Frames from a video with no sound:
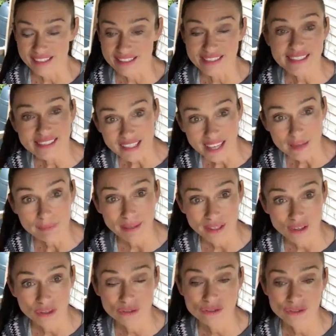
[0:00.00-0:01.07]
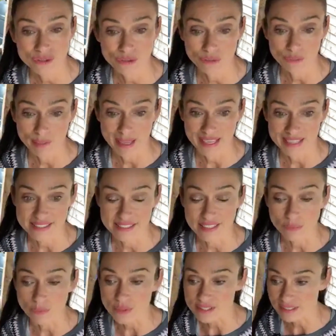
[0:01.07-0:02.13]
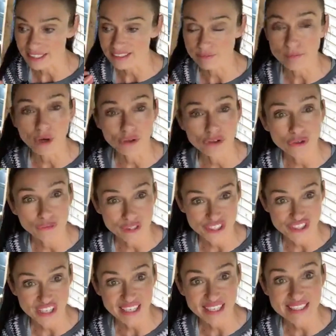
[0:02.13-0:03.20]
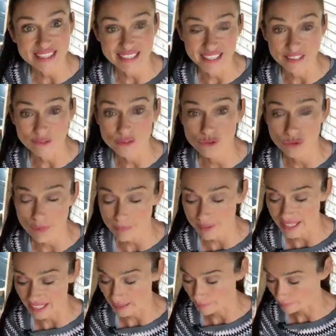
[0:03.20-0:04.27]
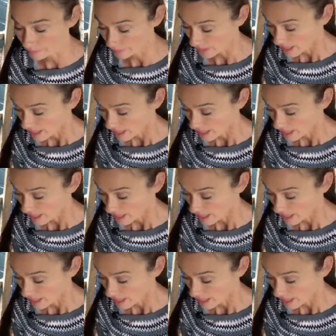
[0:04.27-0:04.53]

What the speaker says: I'd design my own toothpaste that was kind of more nourishing instead of stripping.